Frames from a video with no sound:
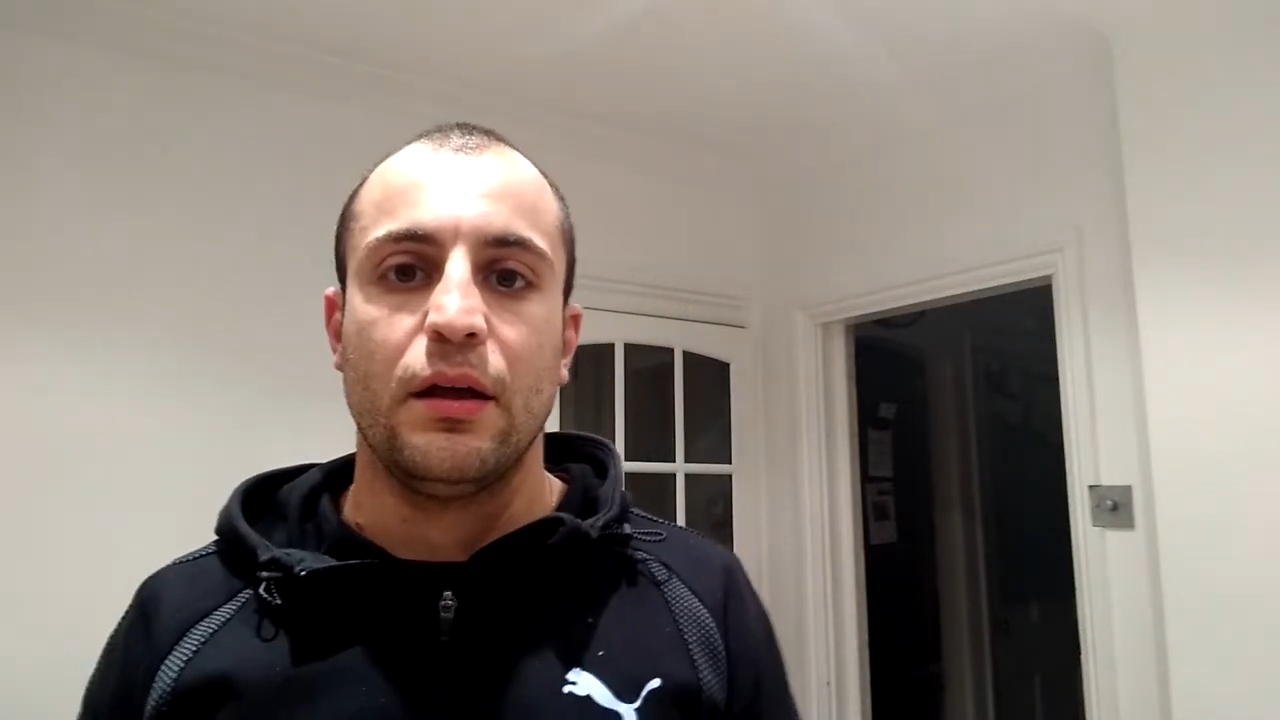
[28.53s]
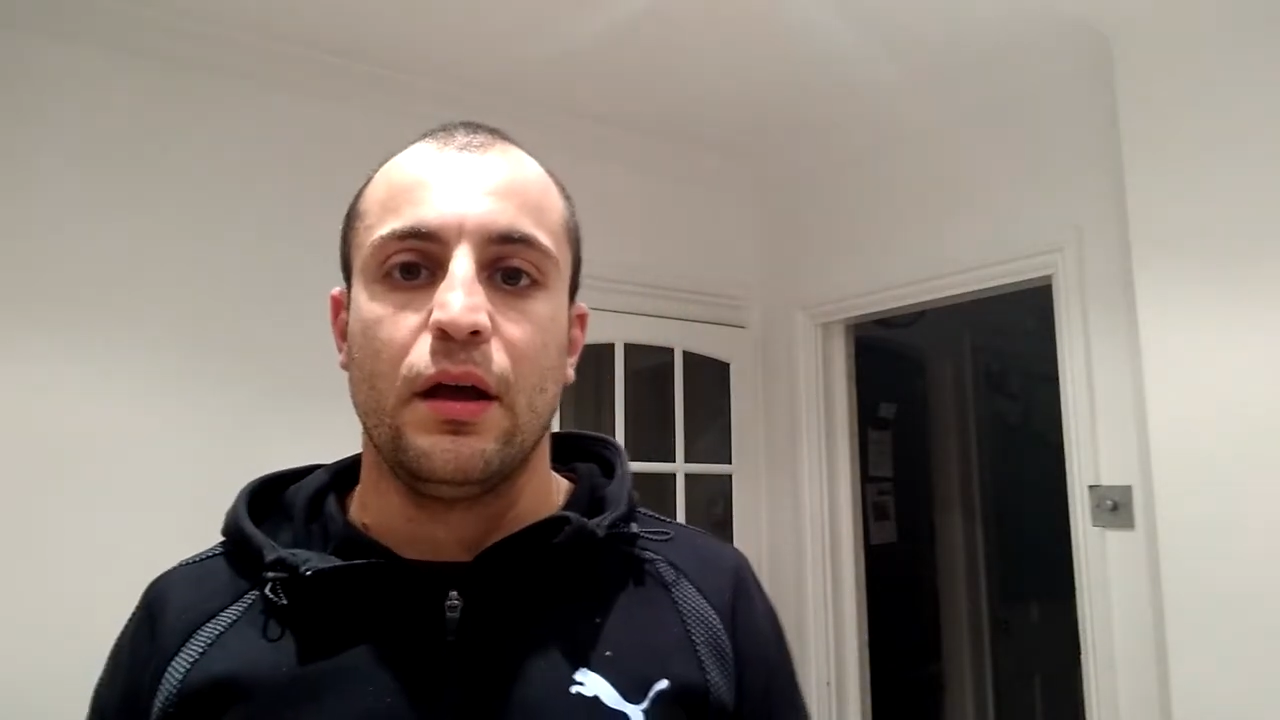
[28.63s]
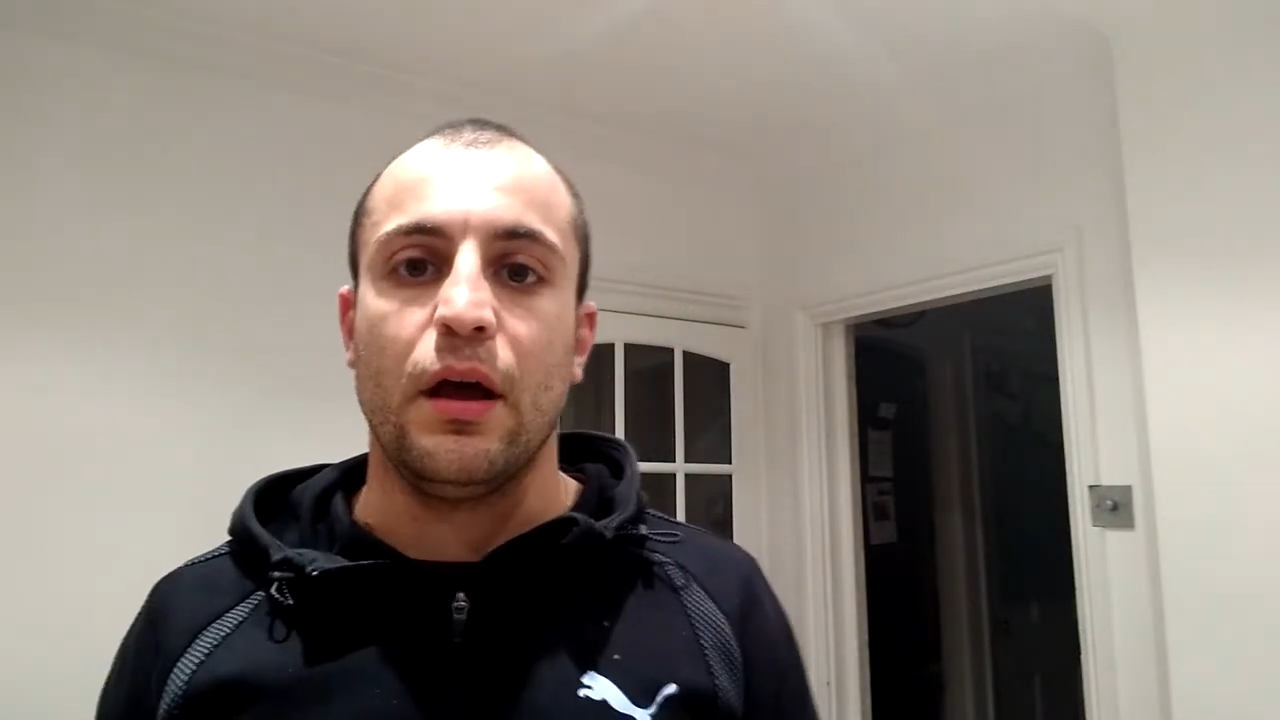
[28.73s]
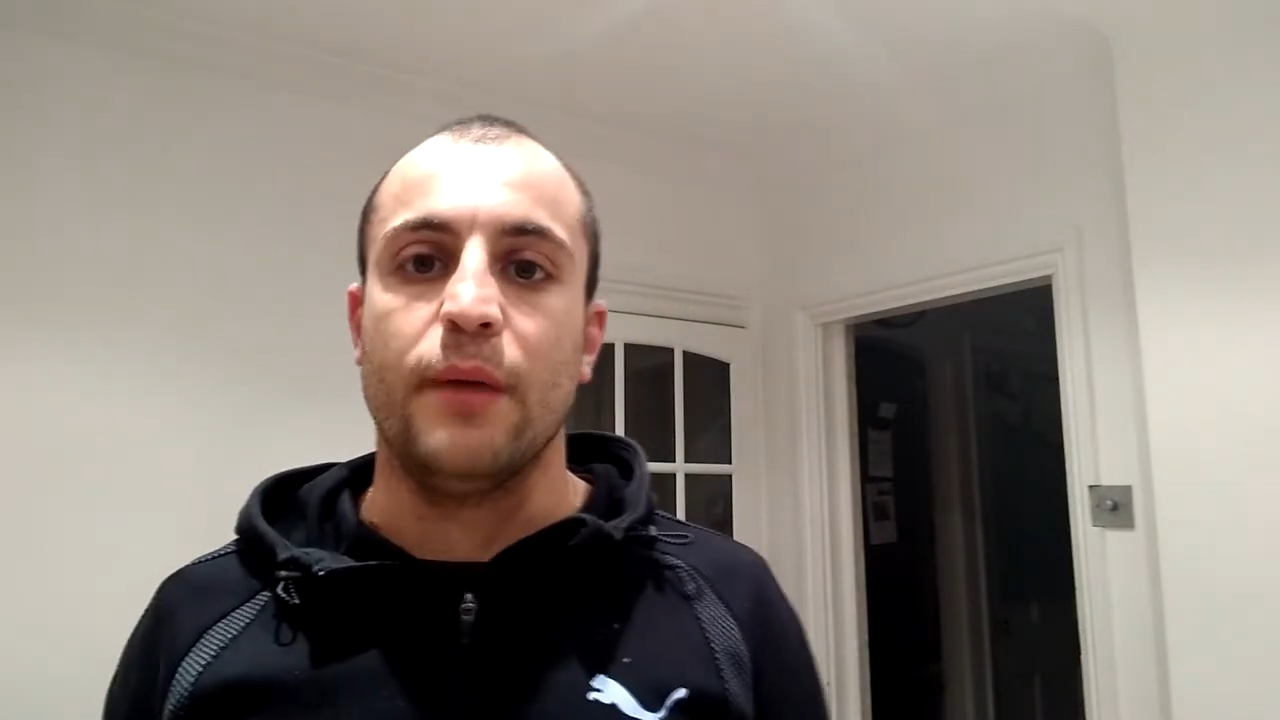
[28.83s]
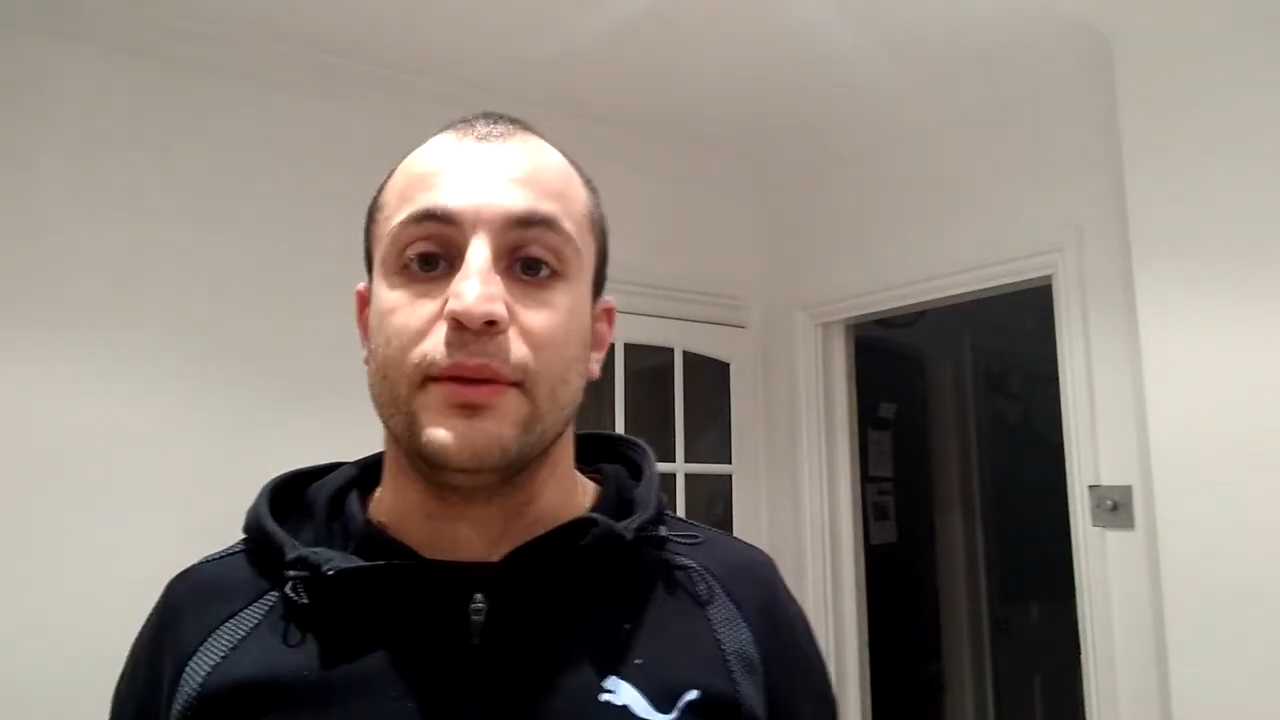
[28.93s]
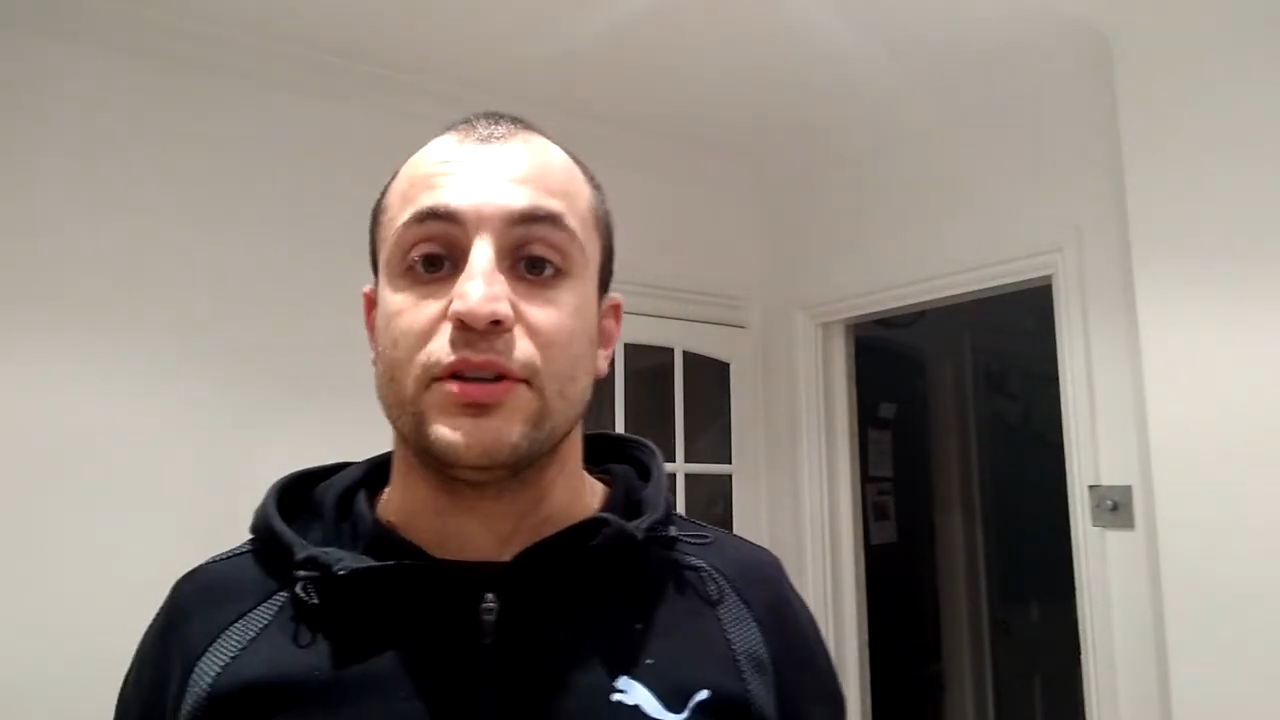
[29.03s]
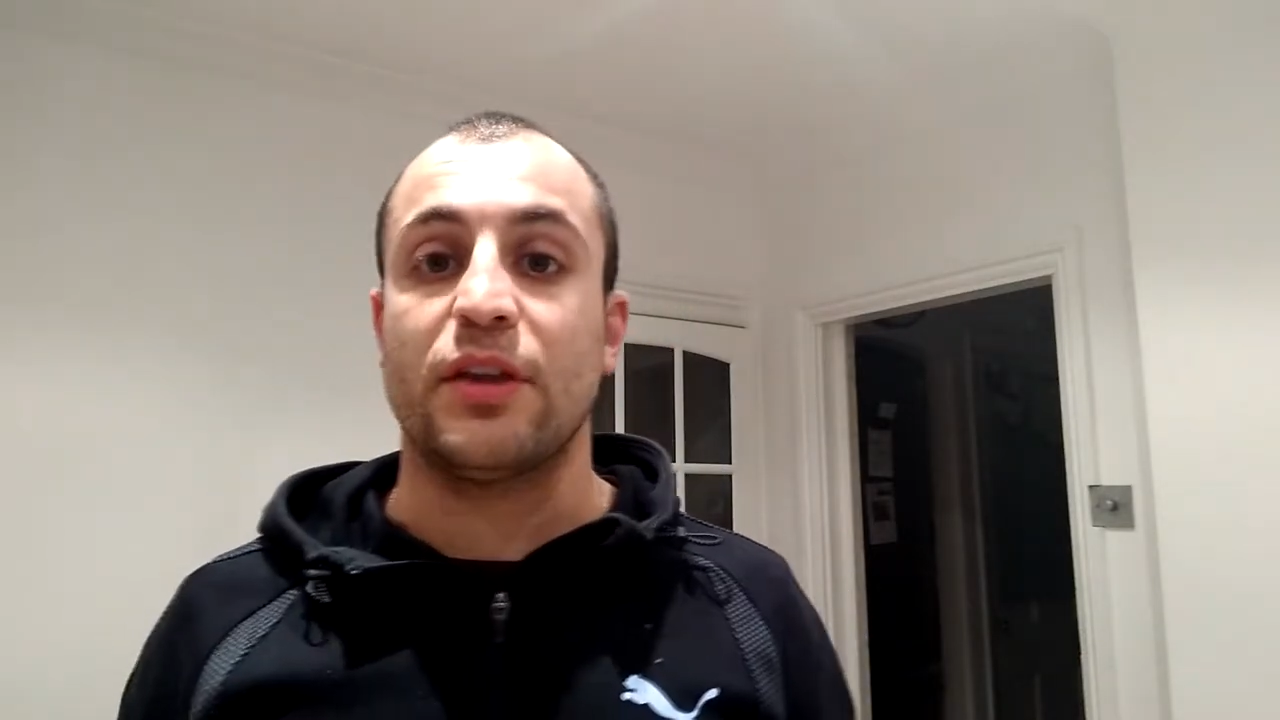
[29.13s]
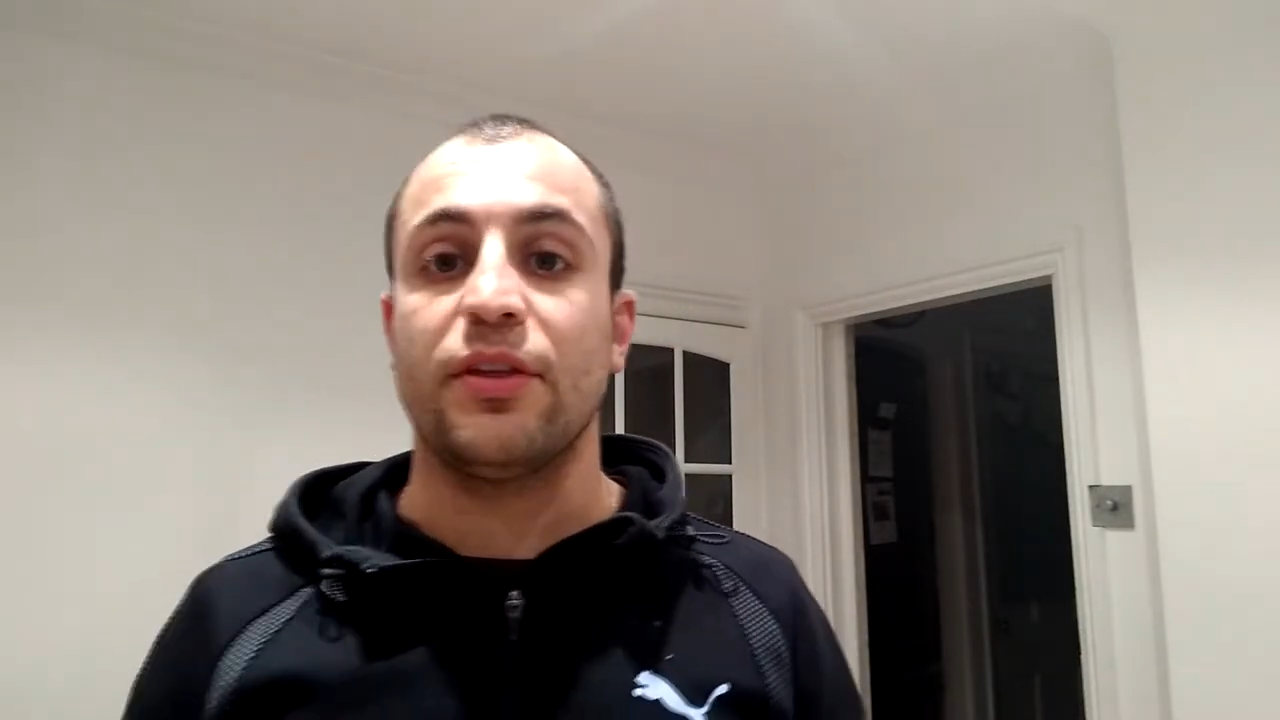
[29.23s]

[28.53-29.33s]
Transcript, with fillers: um, at just